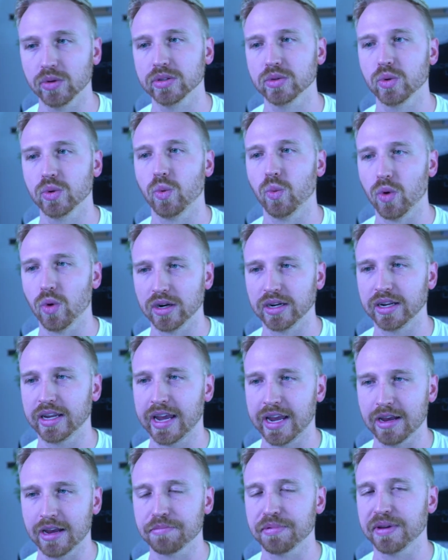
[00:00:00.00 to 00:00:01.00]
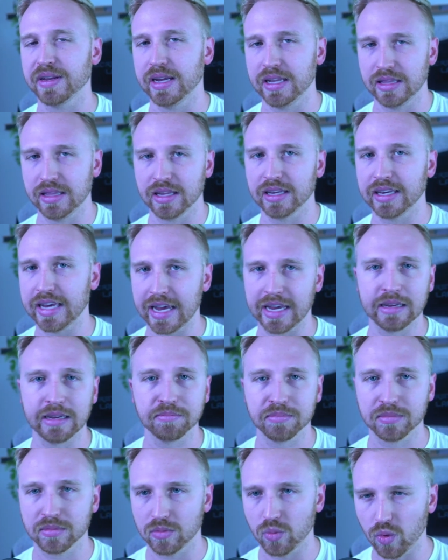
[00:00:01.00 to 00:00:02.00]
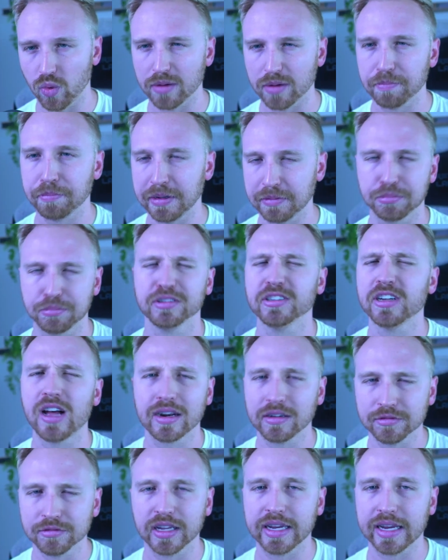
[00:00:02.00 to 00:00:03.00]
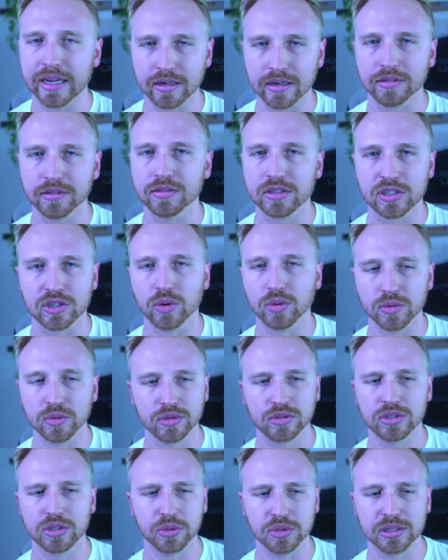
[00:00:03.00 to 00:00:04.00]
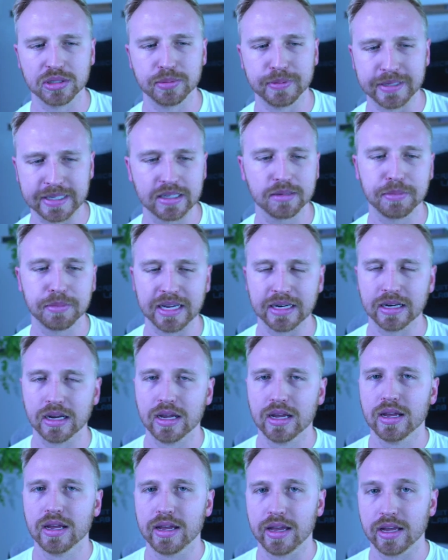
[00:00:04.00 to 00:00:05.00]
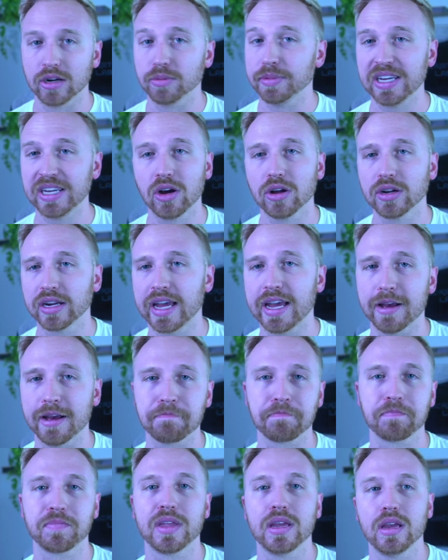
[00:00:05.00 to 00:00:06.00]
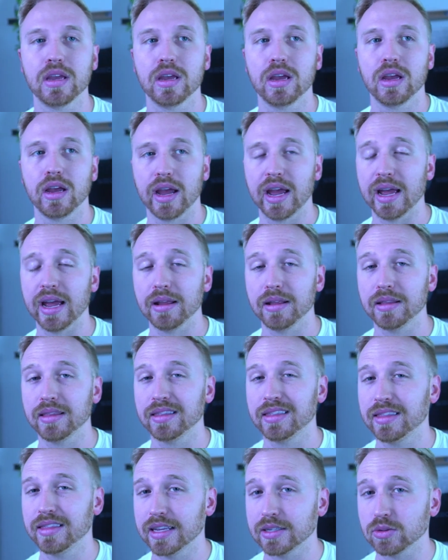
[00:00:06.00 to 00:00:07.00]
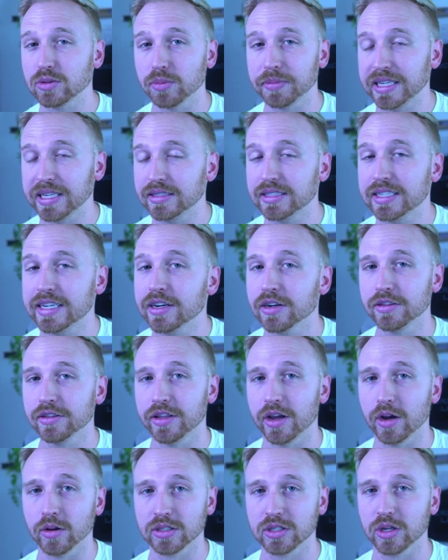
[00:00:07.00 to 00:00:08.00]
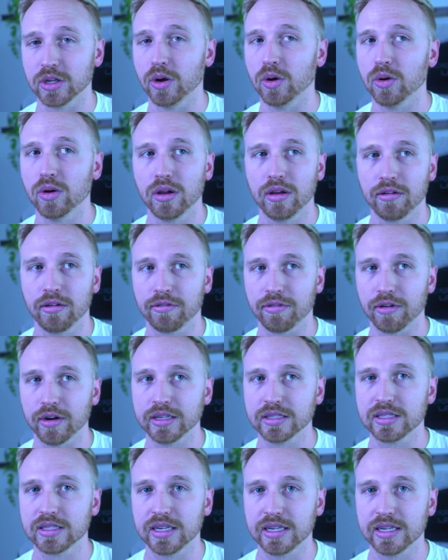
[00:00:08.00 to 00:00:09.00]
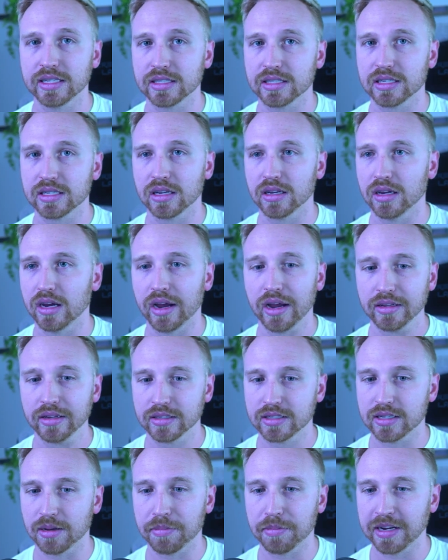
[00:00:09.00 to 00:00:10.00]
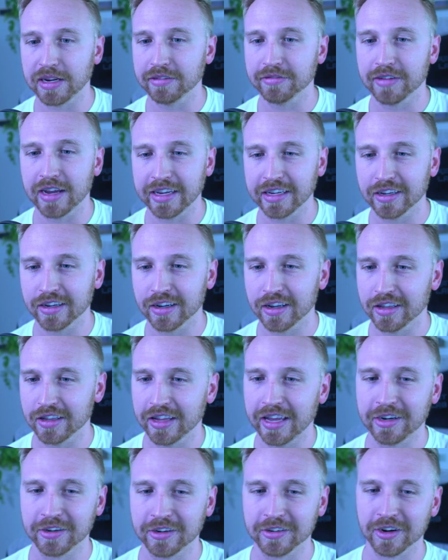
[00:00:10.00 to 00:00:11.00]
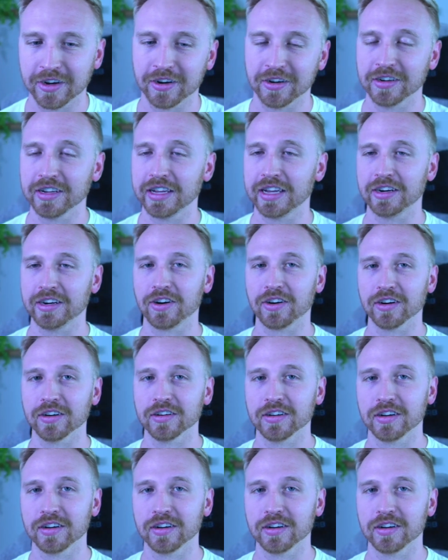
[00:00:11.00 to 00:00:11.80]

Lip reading: one camp in the game, one plot of land, so to speak, but it'll be called a camp. This will be tiered though. So for instance, somebody like Later Nerd in our